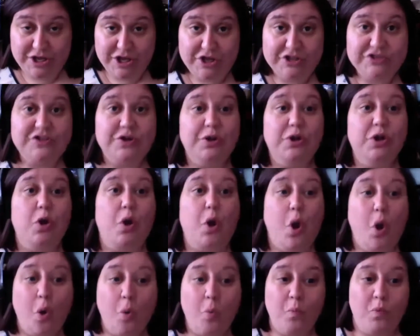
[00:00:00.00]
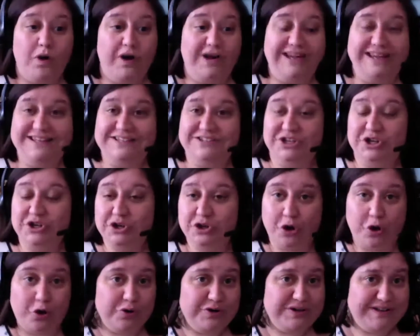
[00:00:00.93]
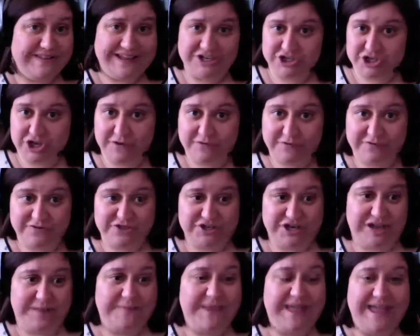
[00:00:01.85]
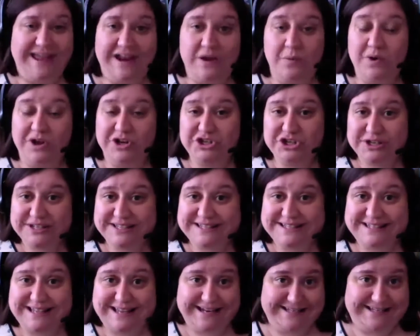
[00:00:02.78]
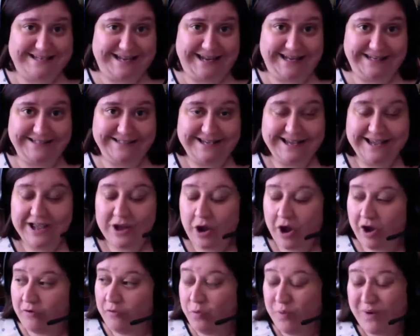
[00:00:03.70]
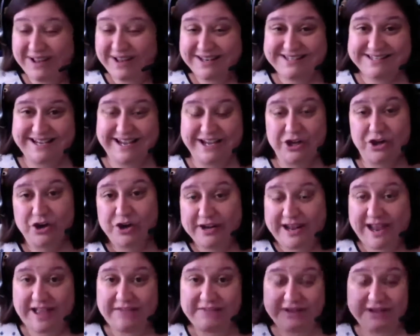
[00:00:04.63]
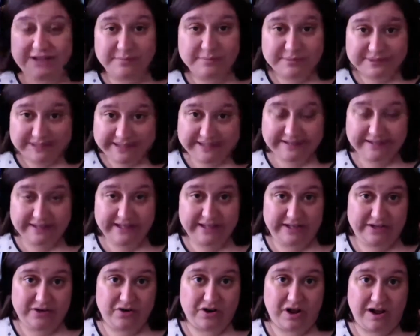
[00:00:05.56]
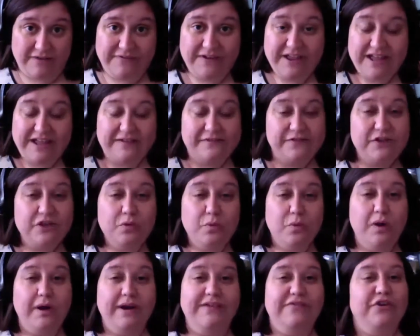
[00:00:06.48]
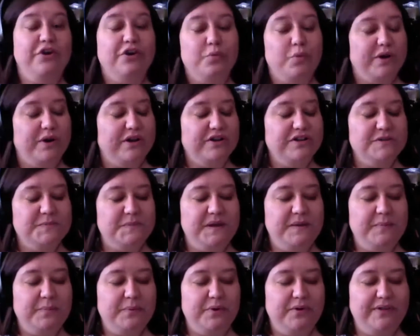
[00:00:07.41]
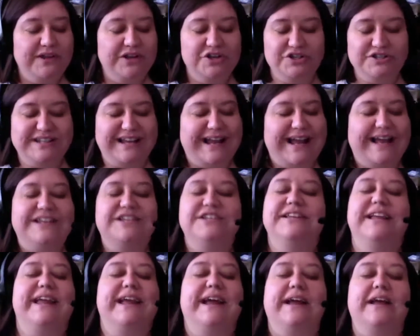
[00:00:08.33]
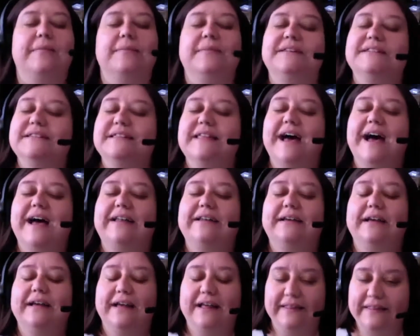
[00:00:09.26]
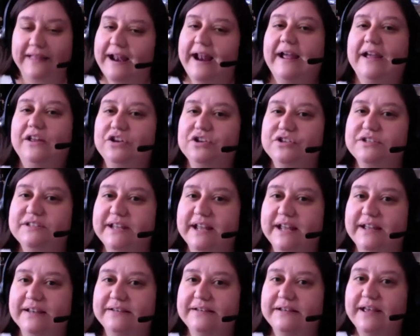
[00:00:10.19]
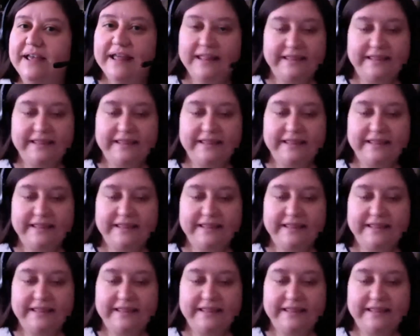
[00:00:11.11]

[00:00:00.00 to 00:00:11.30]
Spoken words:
So your homework is to go to that shelf of shame, and I want you to set a date of what day you're going to have it completely cleared off. If you're one of those people that you're just like, I just can't commit to that, then I understand.